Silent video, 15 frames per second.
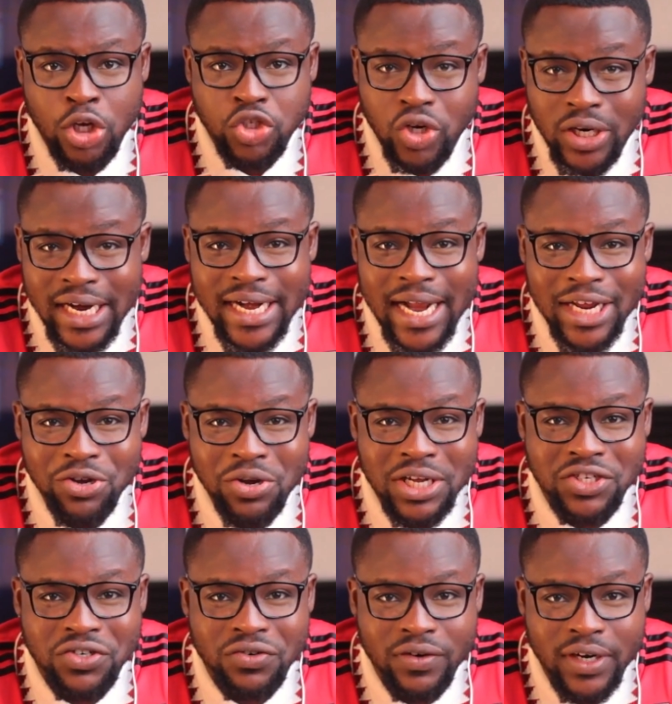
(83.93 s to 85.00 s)
Jordan Ayew
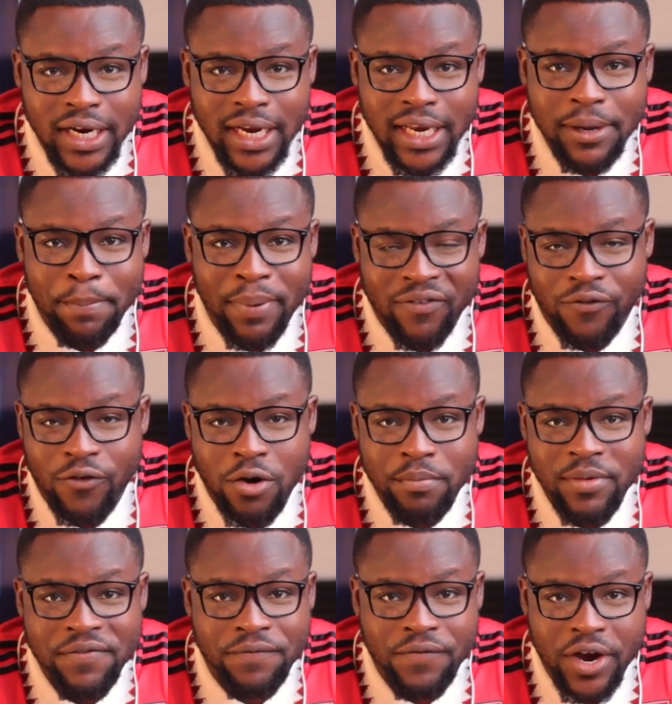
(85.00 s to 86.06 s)
is really
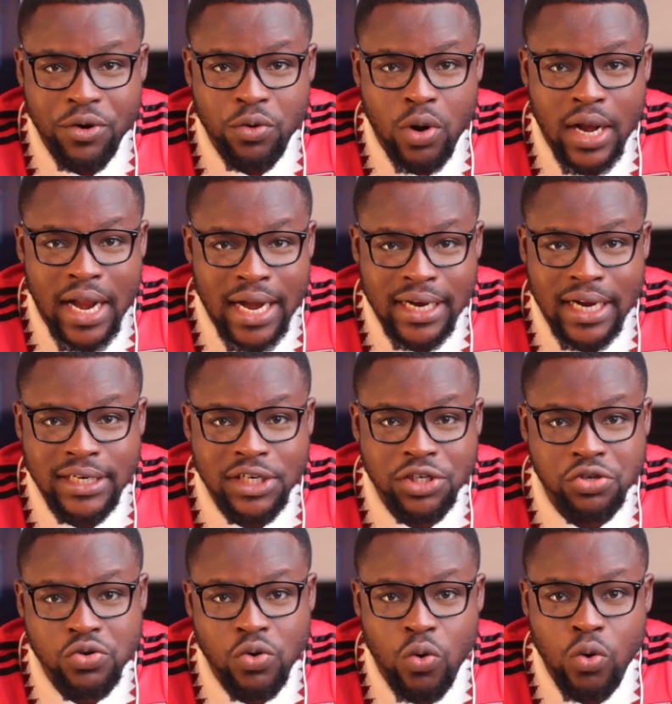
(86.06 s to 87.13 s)
performing very well under the
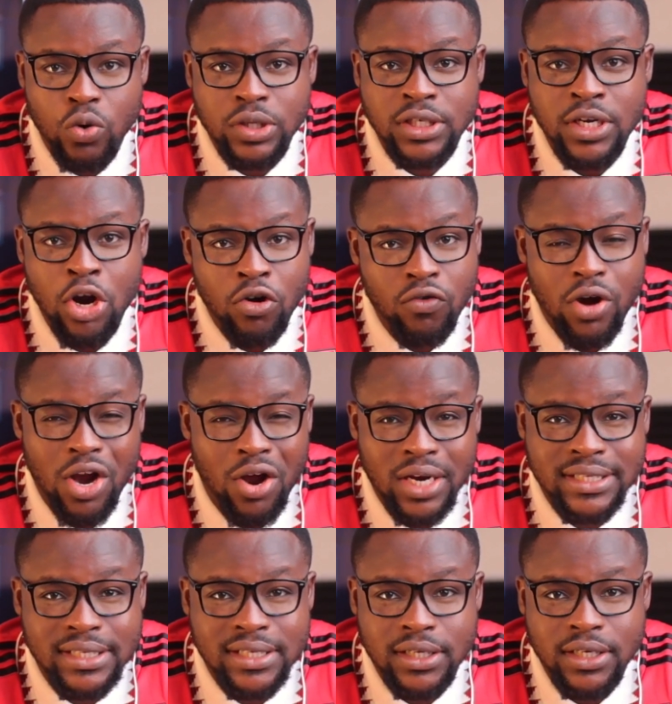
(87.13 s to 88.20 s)
new coach, Roy
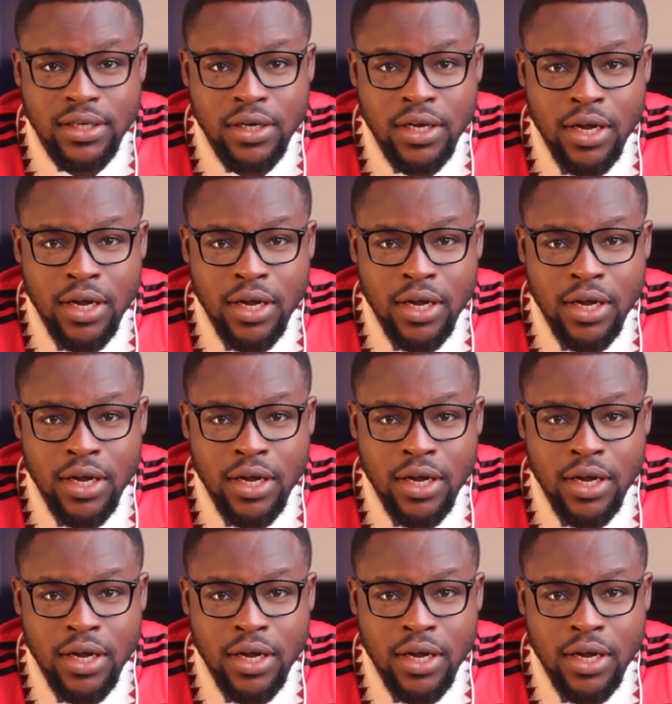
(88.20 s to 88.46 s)
Hodgson.